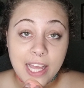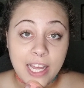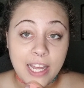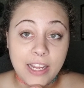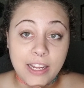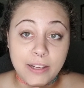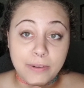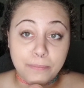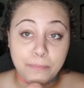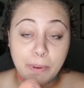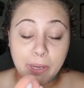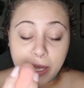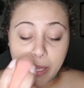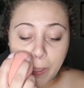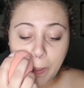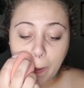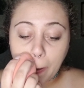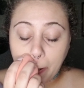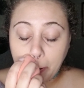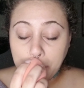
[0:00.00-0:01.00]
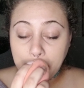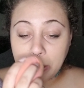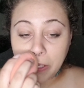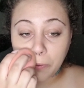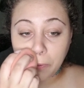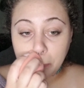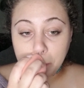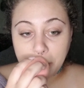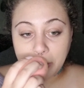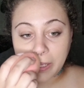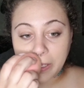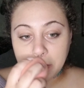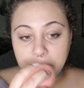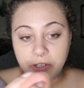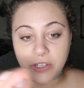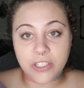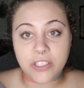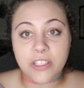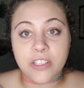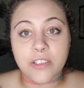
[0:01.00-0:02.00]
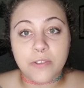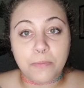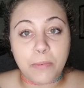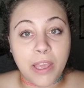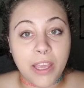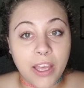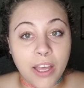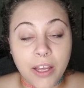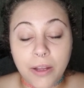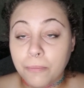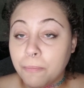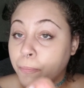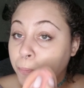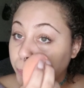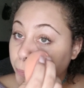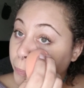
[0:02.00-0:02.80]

Um, but another one of my interests is makeup.